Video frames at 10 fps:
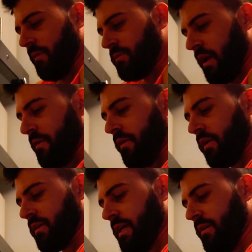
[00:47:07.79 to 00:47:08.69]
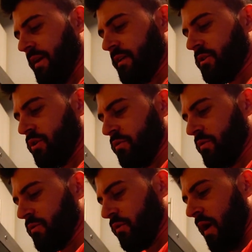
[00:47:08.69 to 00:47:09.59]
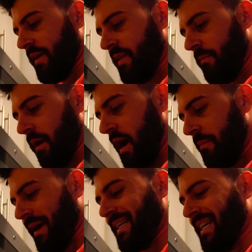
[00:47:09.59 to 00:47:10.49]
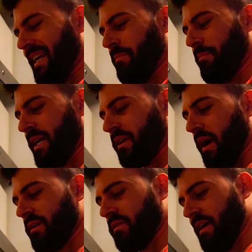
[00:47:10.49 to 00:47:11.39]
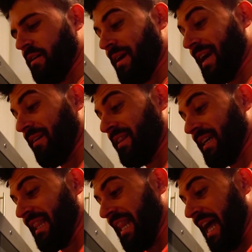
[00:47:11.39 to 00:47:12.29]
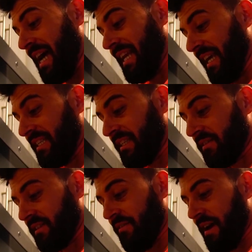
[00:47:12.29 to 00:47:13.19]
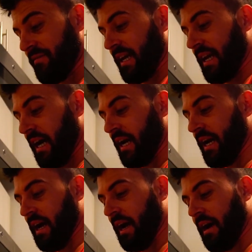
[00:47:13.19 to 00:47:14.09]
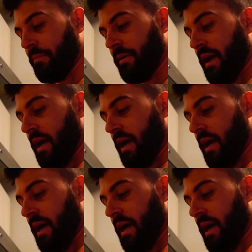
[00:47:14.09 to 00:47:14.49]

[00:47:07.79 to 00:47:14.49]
So I've heard that you need to grind them up. I need to get a meat grinder. That would make everything a lot easier instead of having to cut it up.